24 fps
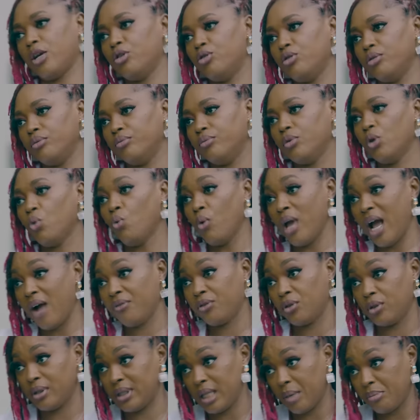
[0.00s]
Andrew, we have
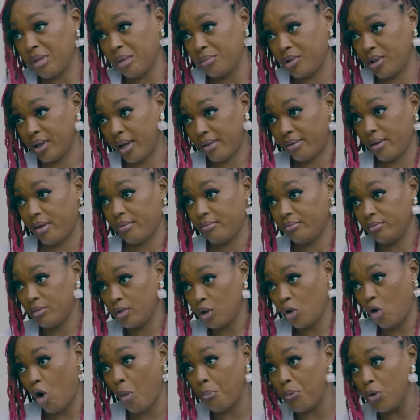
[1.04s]
to snap them together.
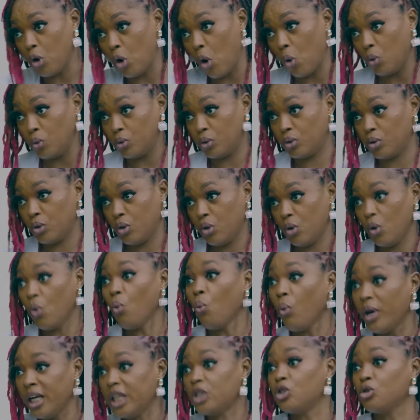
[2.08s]
Couple goals.
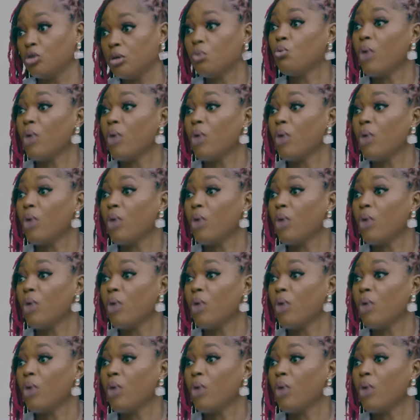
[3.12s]
We need to do...